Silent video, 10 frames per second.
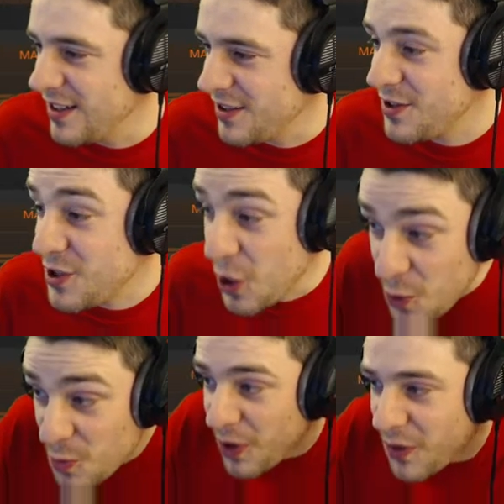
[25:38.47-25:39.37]

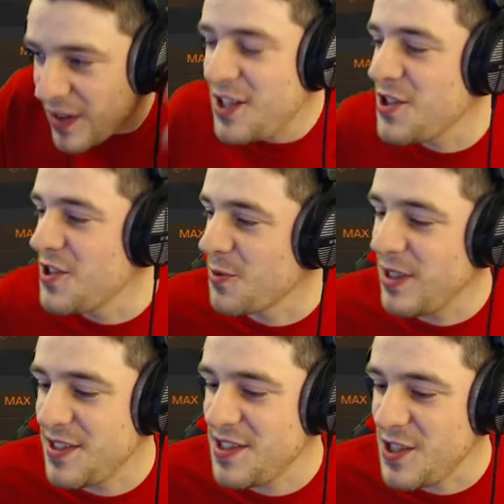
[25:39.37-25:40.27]
2 modifications were
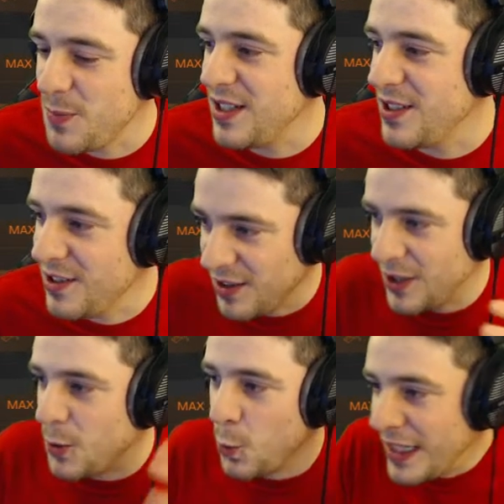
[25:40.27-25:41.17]
listed as being
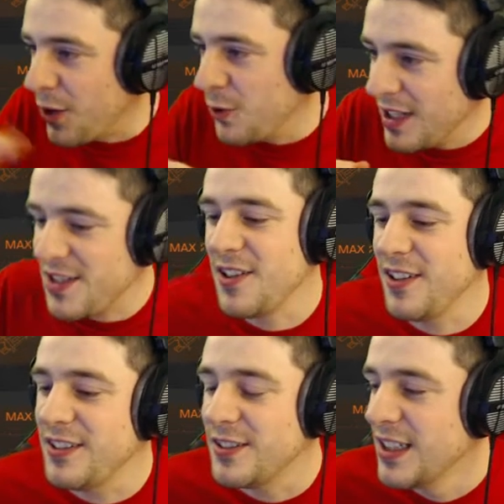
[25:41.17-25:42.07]
like wing only
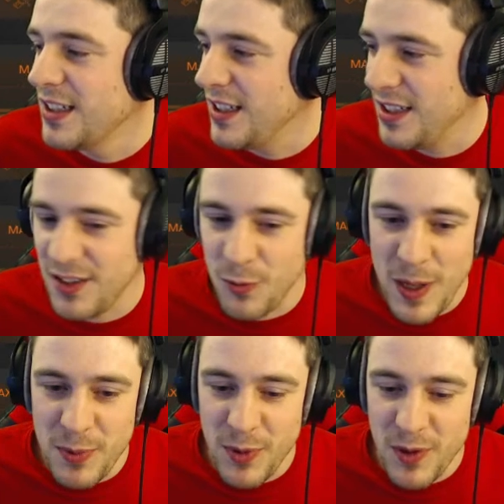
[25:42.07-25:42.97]
style
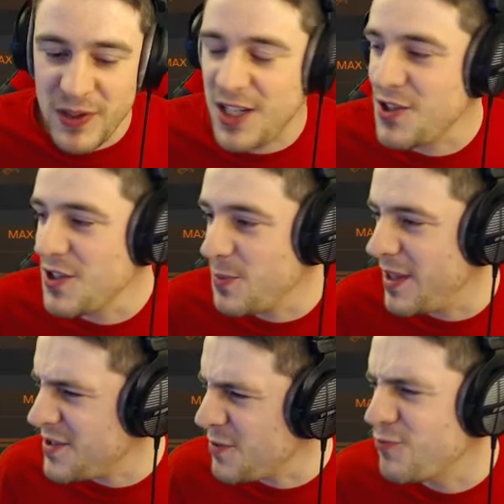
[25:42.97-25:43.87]
weapon modifications, but
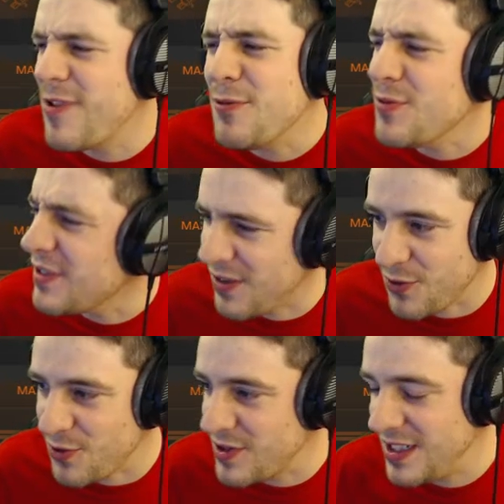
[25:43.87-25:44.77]
there's around
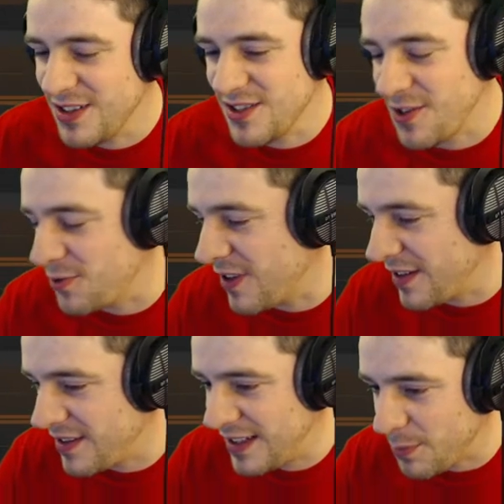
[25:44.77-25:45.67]
30 in total I
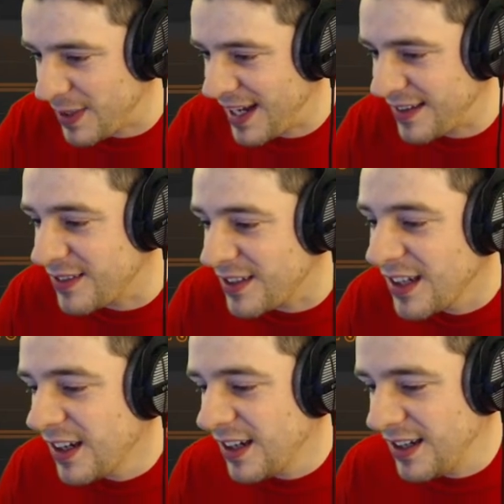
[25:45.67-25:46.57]
think planned.
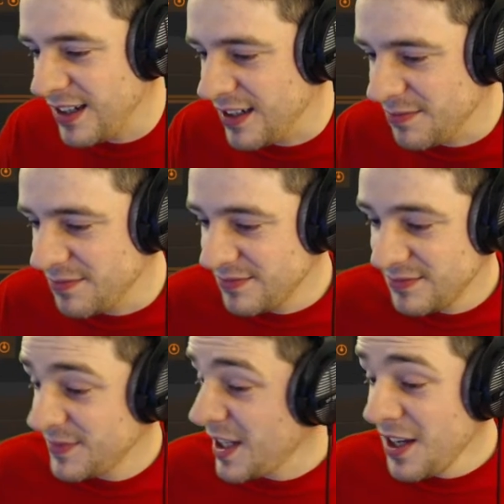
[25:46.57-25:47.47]

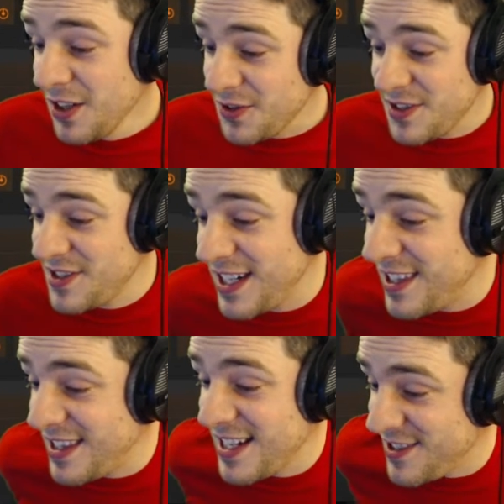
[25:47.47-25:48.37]
Not to say
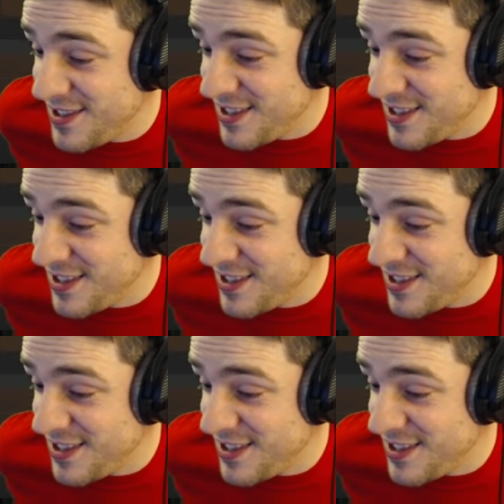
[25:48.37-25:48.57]
that that's